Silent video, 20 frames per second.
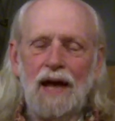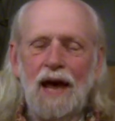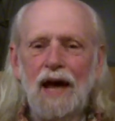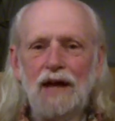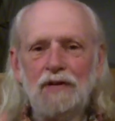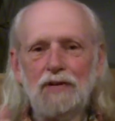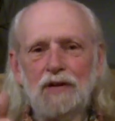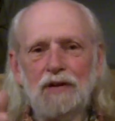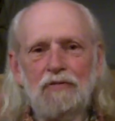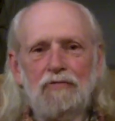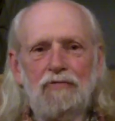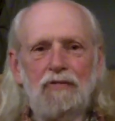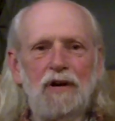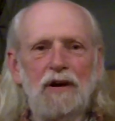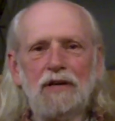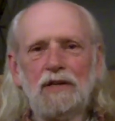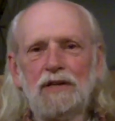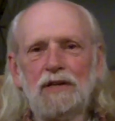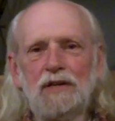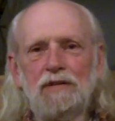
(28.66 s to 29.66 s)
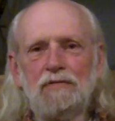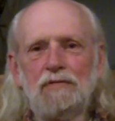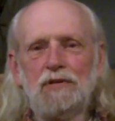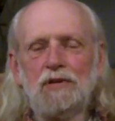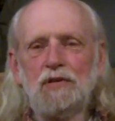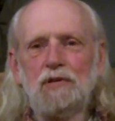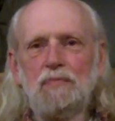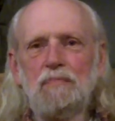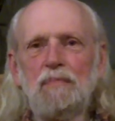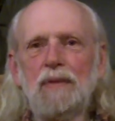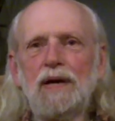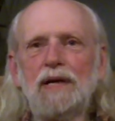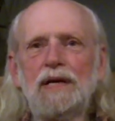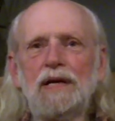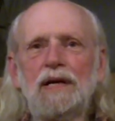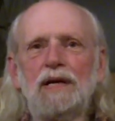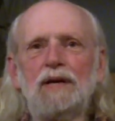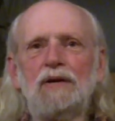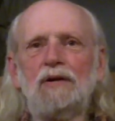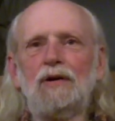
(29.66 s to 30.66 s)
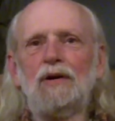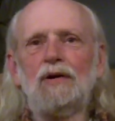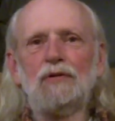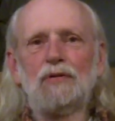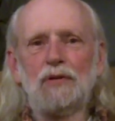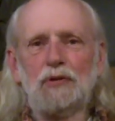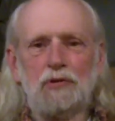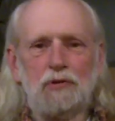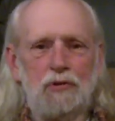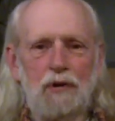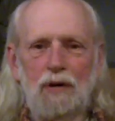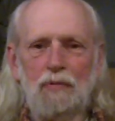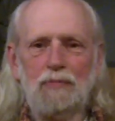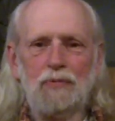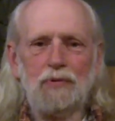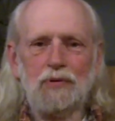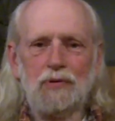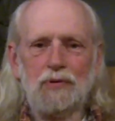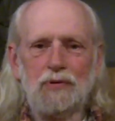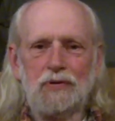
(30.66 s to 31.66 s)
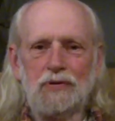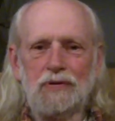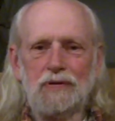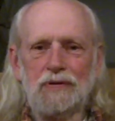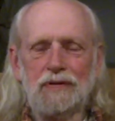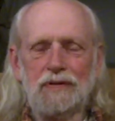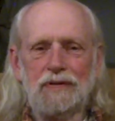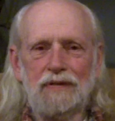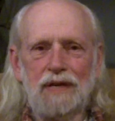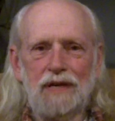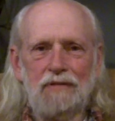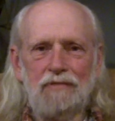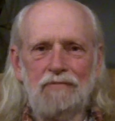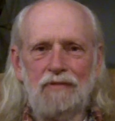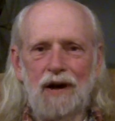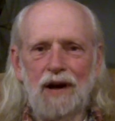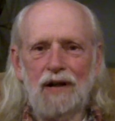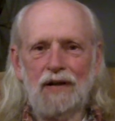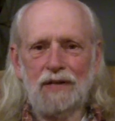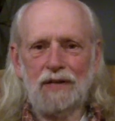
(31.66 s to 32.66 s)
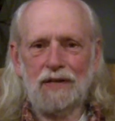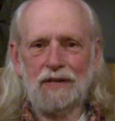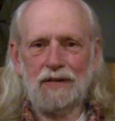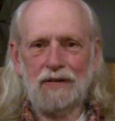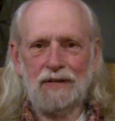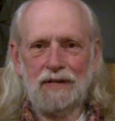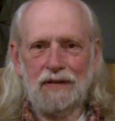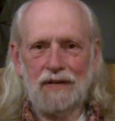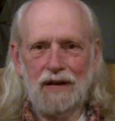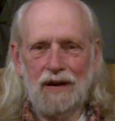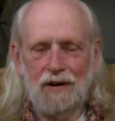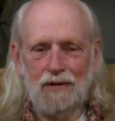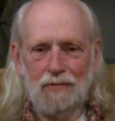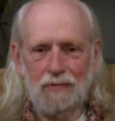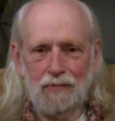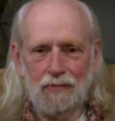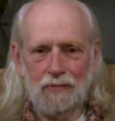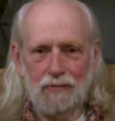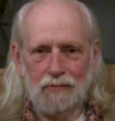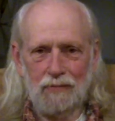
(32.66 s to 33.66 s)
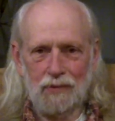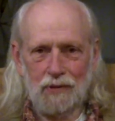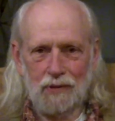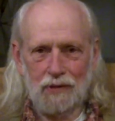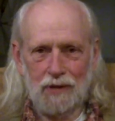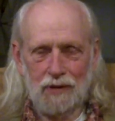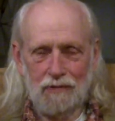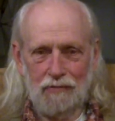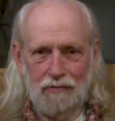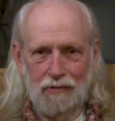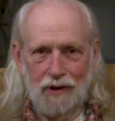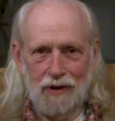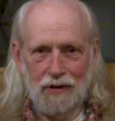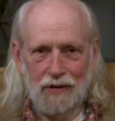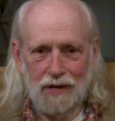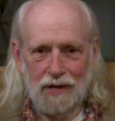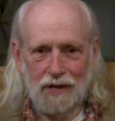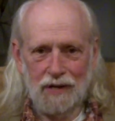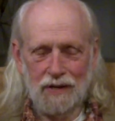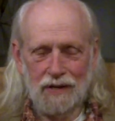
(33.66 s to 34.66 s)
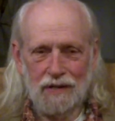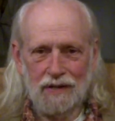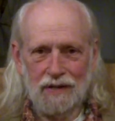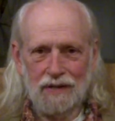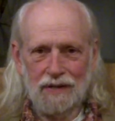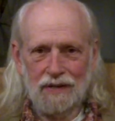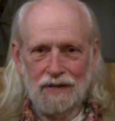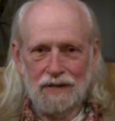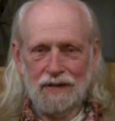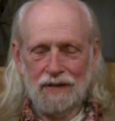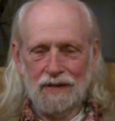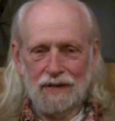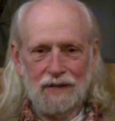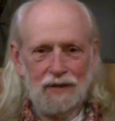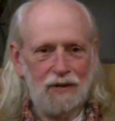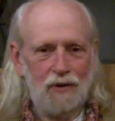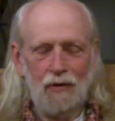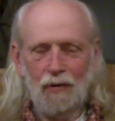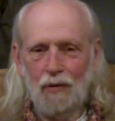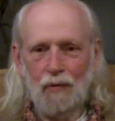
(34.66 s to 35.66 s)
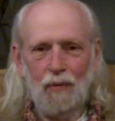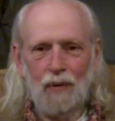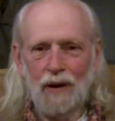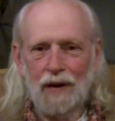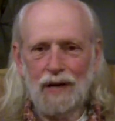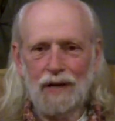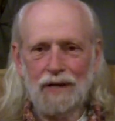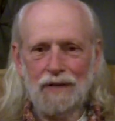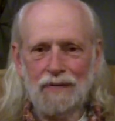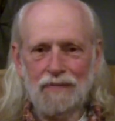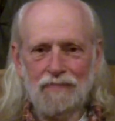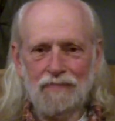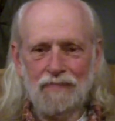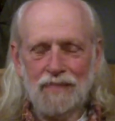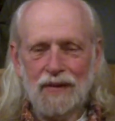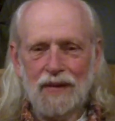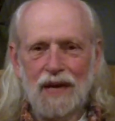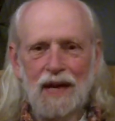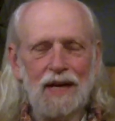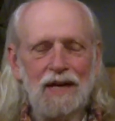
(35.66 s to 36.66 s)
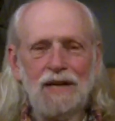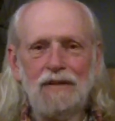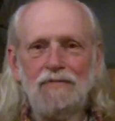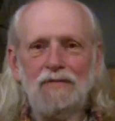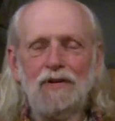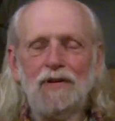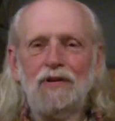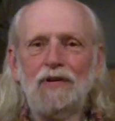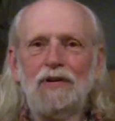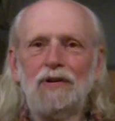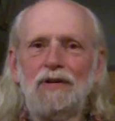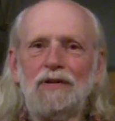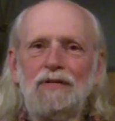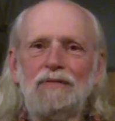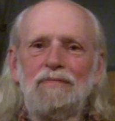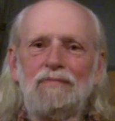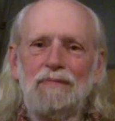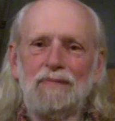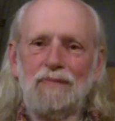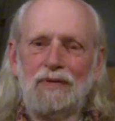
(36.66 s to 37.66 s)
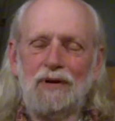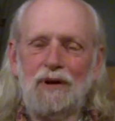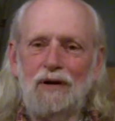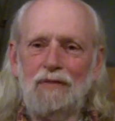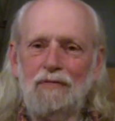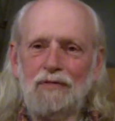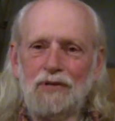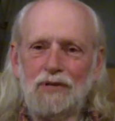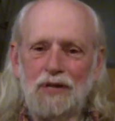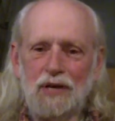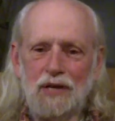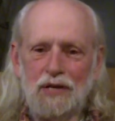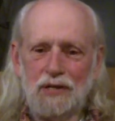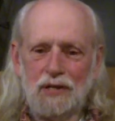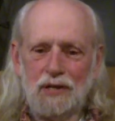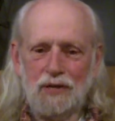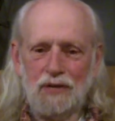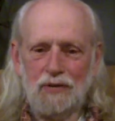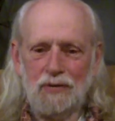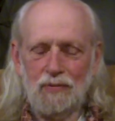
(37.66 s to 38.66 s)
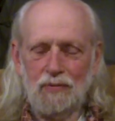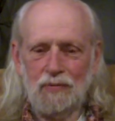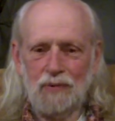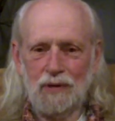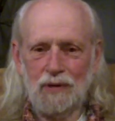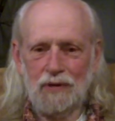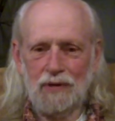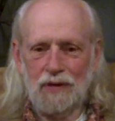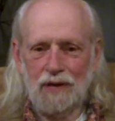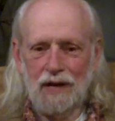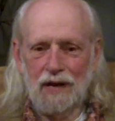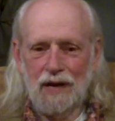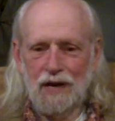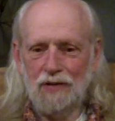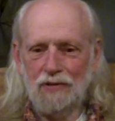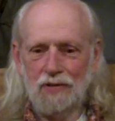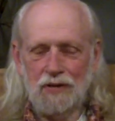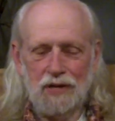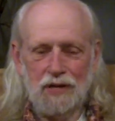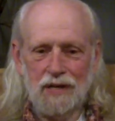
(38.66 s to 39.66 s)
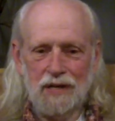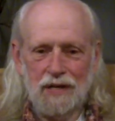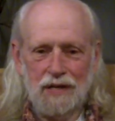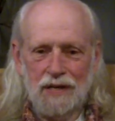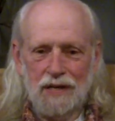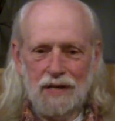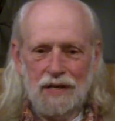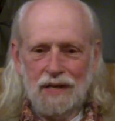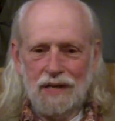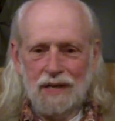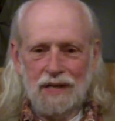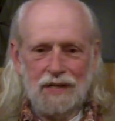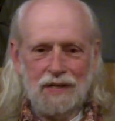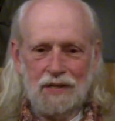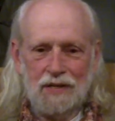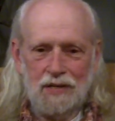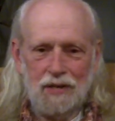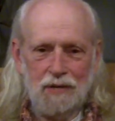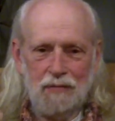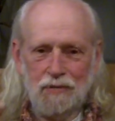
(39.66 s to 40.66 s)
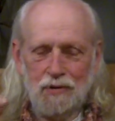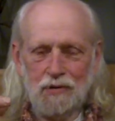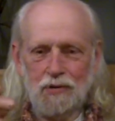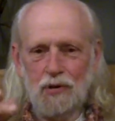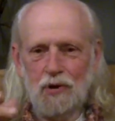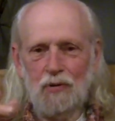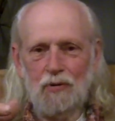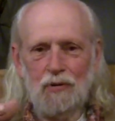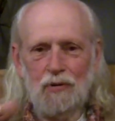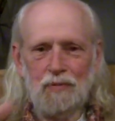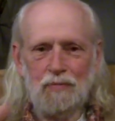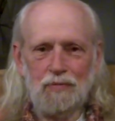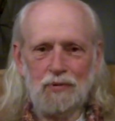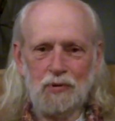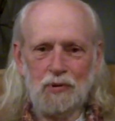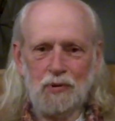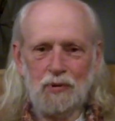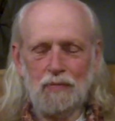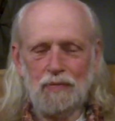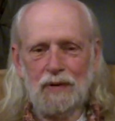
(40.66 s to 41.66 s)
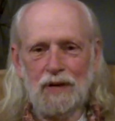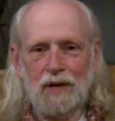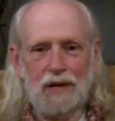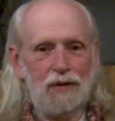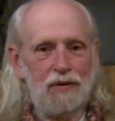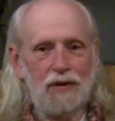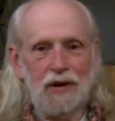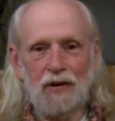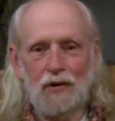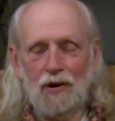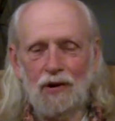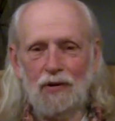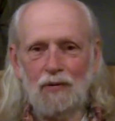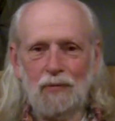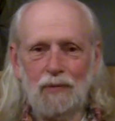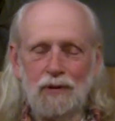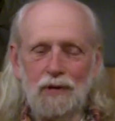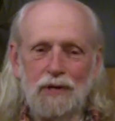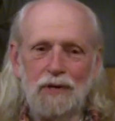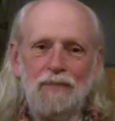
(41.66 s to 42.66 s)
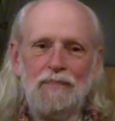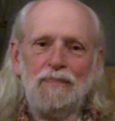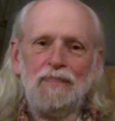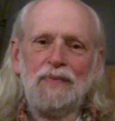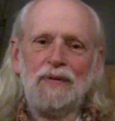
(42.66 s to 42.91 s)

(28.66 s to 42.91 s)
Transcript: had the effect of just making all the troubles that Violet now was confronting go away. And even her conversation with Edgy, she was so absorbed in it. They all were.